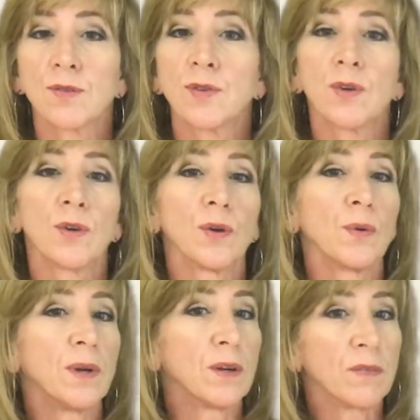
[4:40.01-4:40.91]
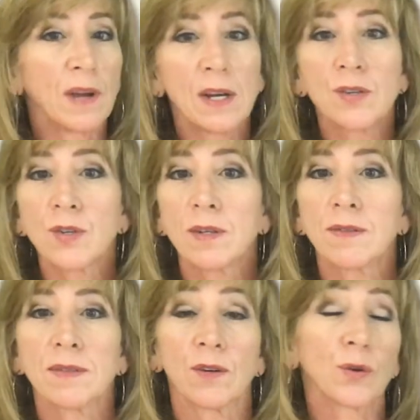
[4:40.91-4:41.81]
to
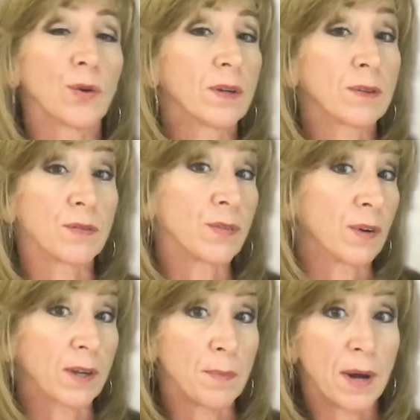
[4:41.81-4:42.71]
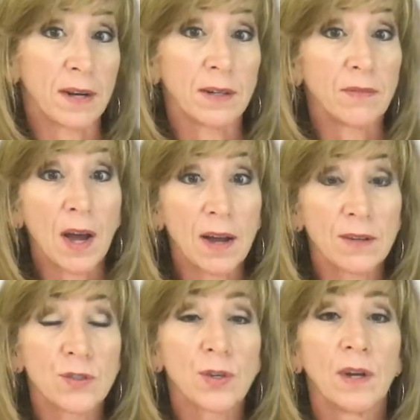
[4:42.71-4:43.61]
innovations that are critical for a competitive
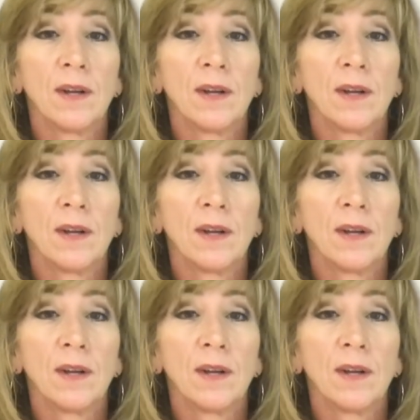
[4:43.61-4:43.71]
edge.